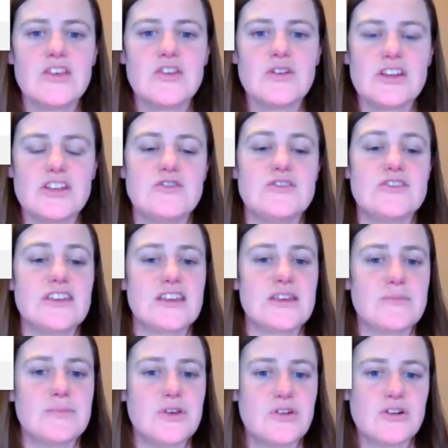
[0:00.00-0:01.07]
You can use the
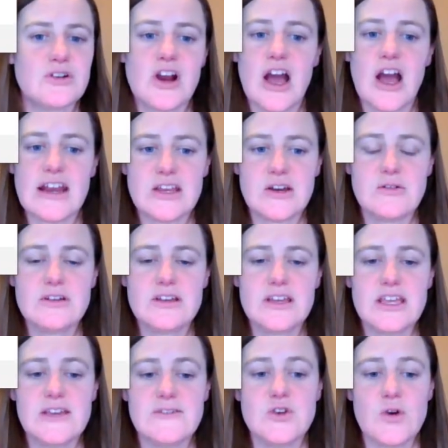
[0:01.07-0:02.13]
computer audio
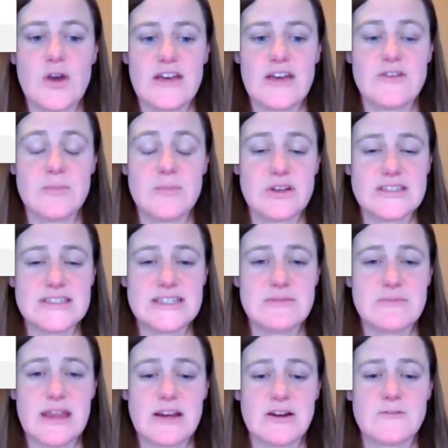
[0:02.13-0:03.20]
if you have a built-in
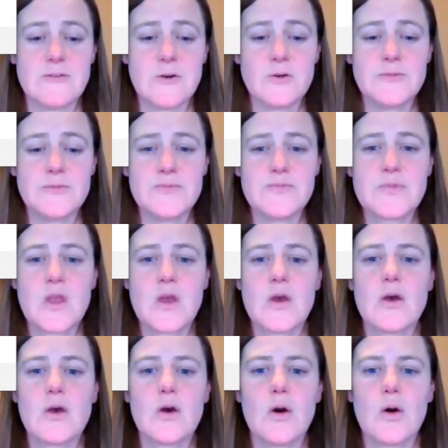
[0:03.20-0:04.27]
microphone,
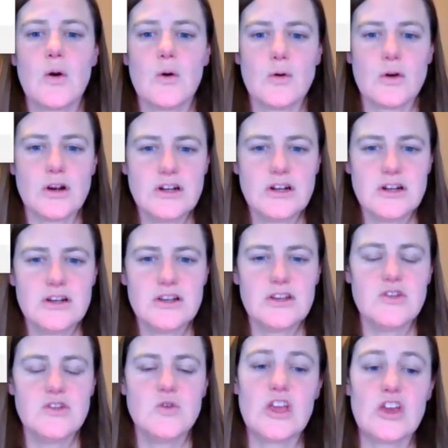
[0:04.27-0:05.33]
or
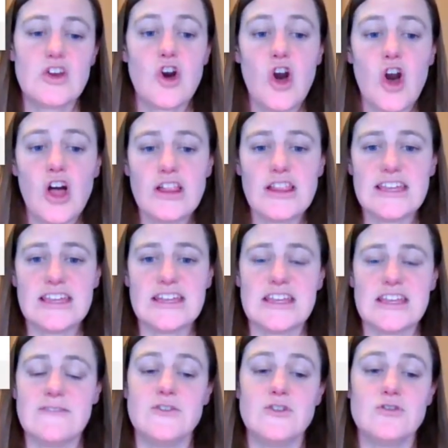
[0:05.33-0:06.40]
you can call in
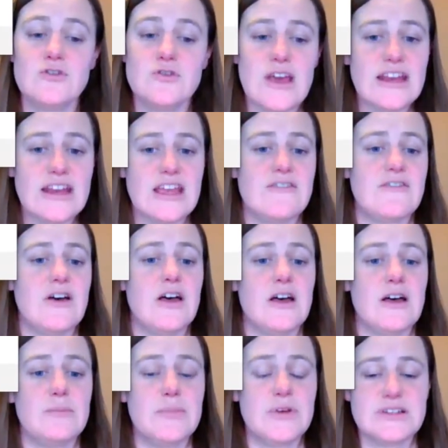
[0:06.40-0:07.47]
if you do not have
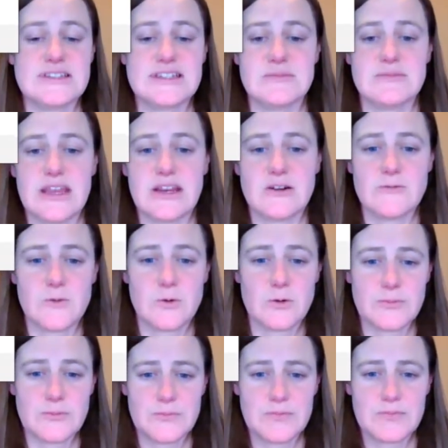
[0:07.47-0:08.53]
a built-in
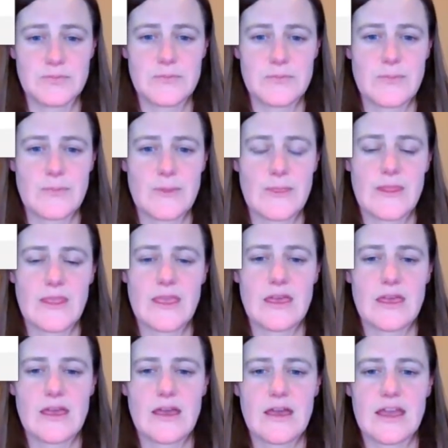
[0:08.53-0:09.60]
microphone.
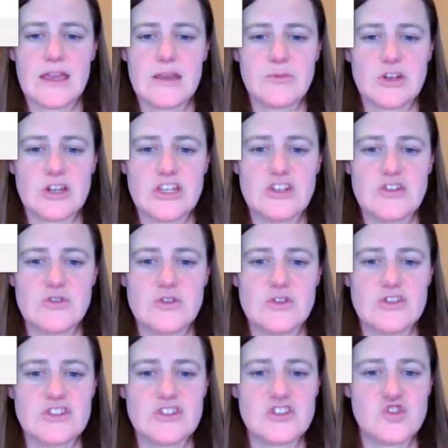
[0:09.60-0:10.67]
I am going to
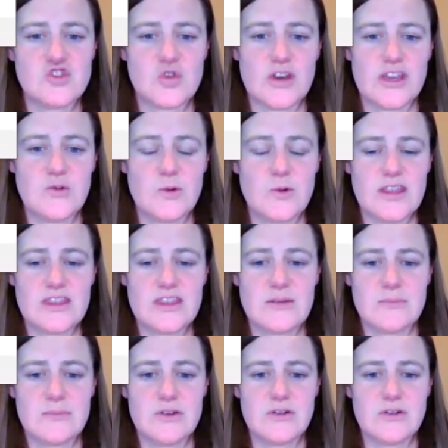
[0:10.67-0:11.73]
use Join with
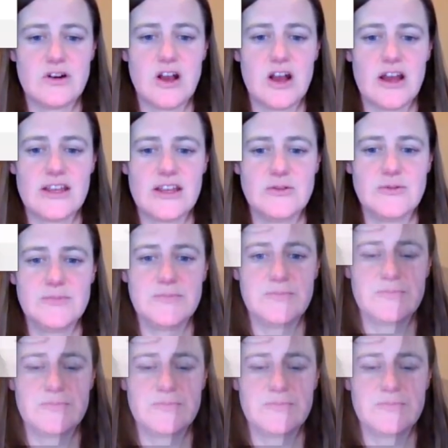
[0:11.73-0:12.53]
Computer Audio.